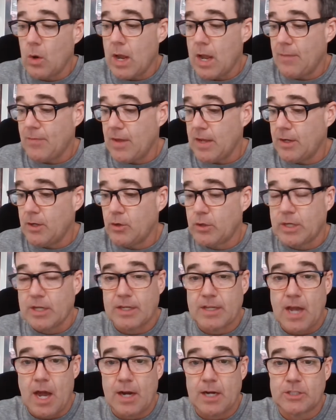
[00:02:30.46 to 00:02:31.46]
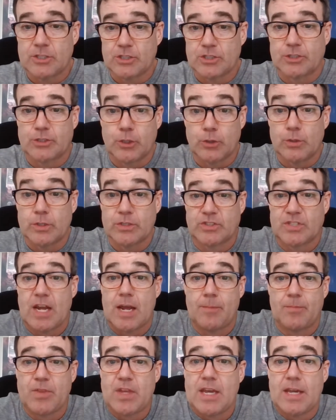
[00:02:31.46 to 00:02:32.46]
and then you can kind of just do the
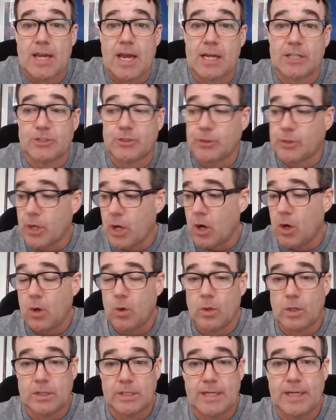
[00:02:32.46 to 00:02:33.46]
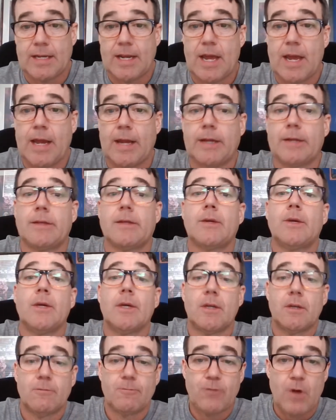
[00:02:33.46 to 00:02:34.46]
same thing as you go, Elite 8,
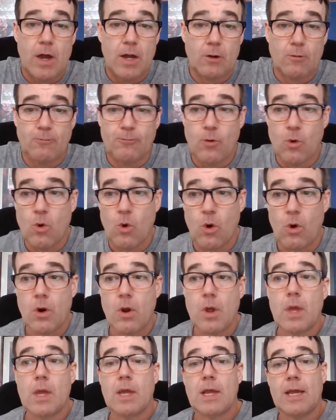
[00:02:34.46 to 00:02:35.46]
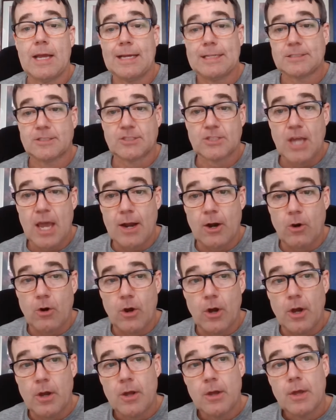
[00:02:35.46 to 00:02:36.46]
Final Four,
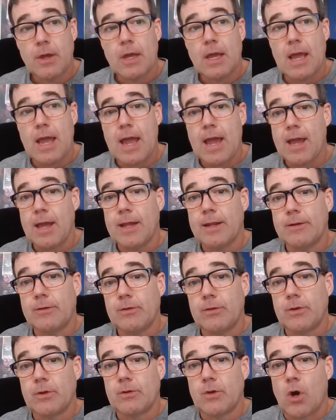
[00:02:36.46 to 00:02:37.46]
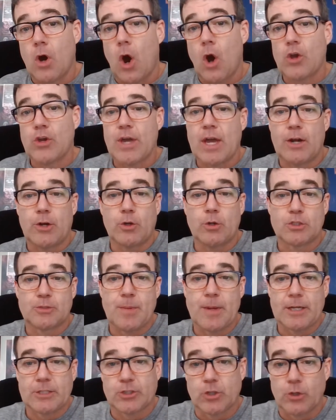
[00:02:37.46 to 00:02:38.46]
etc. And all you got to do
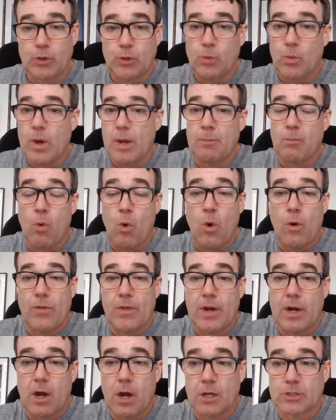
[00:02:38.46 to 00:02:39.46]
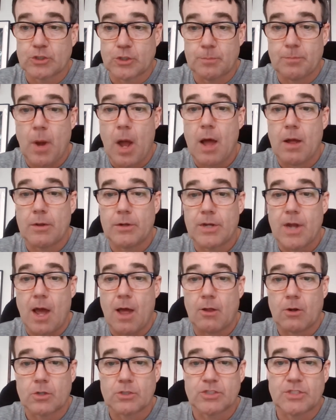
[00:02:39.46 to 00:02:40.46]
is make sure you win more than
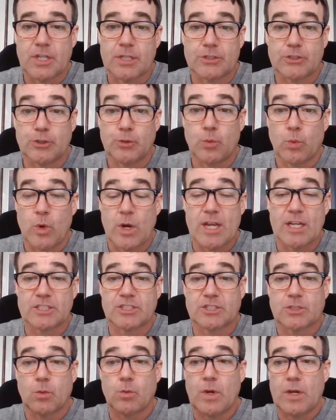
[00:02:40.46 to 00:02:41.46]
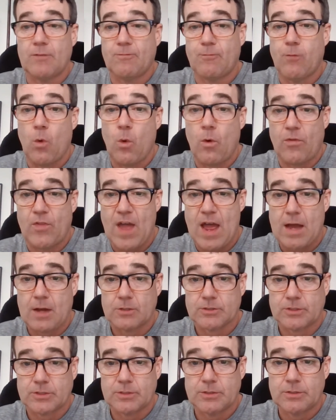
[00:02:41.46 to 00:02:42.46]
$100 that you risk to win
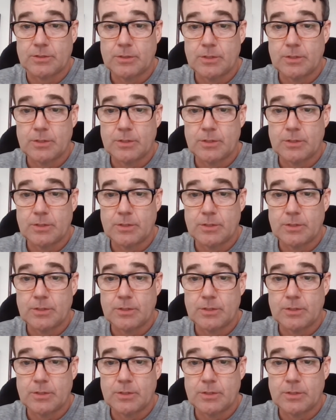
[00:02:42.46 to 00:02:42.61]
4,000.